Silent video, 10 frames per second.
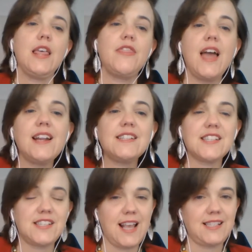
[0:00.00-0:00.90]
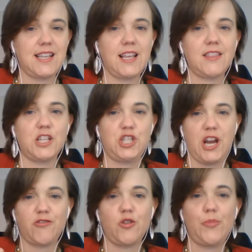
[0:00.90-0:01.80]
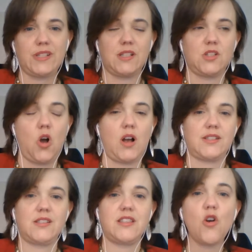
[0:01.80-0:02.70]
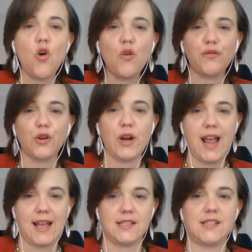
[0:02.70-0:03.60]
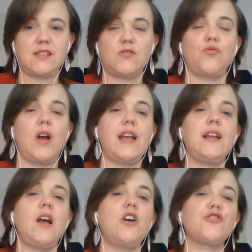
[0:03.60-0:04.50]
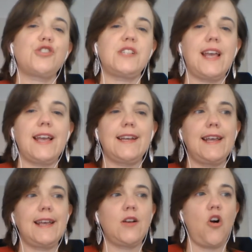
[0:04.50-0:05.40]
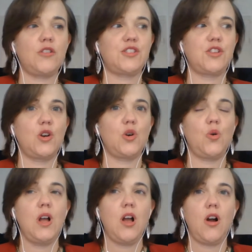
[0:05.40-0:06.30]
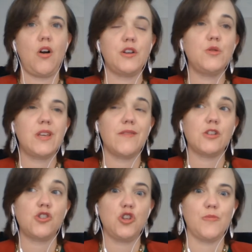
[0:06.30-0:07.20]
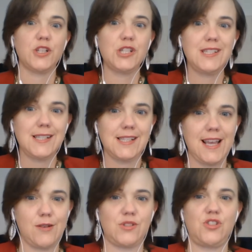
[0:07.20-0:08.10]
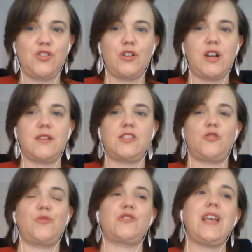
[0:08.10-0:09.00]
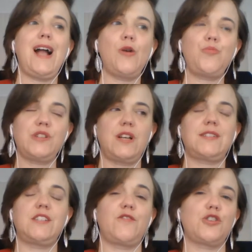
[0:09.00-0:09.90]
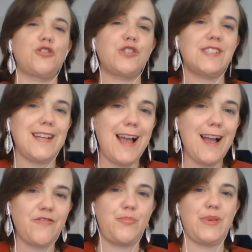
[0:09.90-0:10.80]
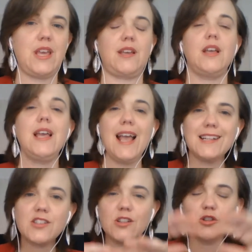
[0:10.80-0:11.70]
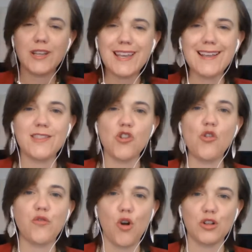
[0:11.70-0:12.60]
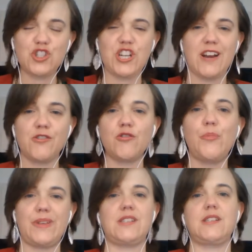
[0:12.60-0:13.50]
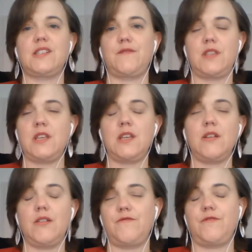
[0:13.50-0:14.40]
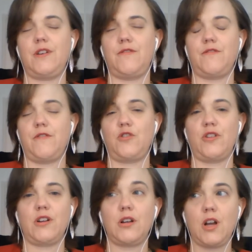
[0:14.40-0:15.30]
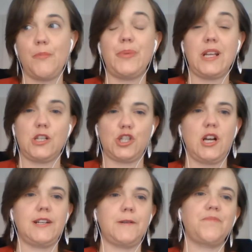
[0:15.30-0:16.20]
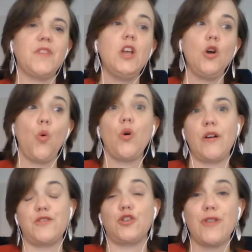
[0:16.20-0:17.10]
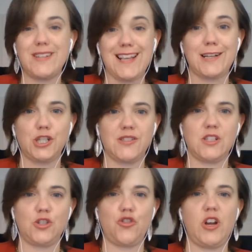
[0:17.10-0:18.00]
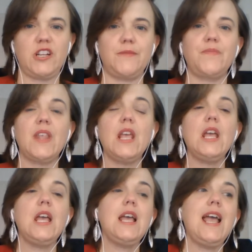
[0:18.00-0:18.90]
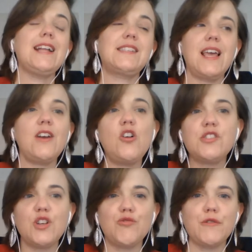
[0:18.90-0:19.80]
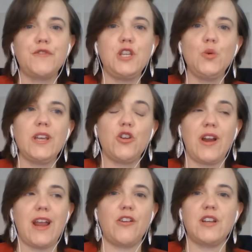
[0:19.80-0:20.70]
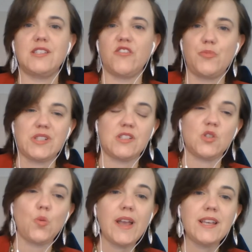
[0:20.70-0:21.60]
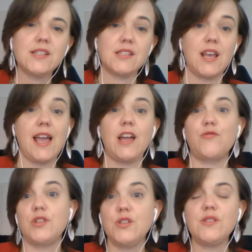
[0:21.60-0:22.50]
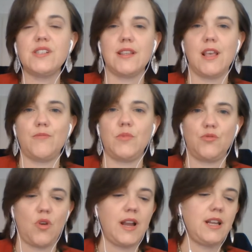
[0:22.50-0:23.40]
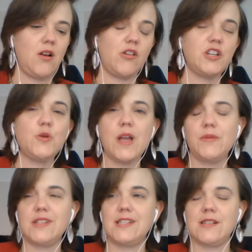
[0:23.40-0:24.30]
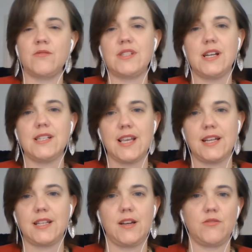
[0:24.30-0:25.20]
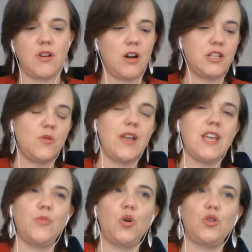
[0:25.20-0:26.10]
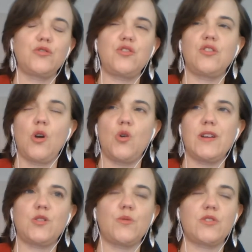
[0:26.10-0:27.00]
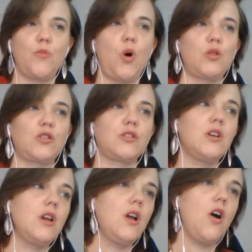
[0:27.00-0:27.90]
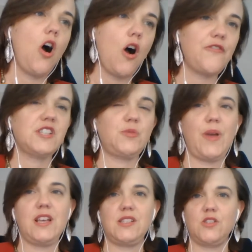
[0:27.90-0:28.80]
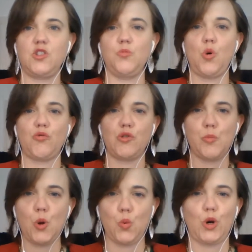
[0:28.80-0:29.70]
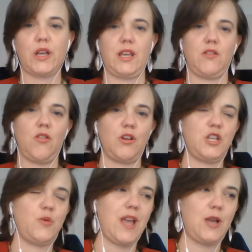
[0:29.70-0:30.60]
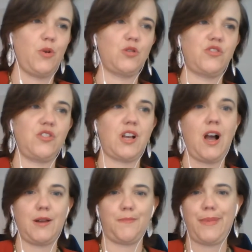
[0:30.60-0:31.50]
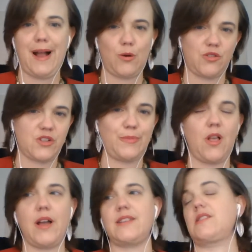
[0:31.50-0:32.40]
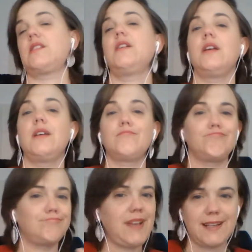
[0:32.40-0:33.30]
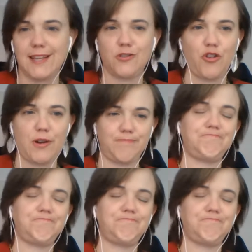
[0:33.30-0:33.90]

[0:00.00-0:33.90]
Then it's assessing the general business costs, the overheads, right? Understanding also, are you giving too much discounts to your customers? How productive are your staff being? It's looking at the overall general business of your company in China or of your transactions in China. It's then also reviewing your areas of business waste and reducing them, right? Are you able to downsize headcount? Are you able to go into a smaller office space and do more remote working? Are you able to cut power supplies, etc.?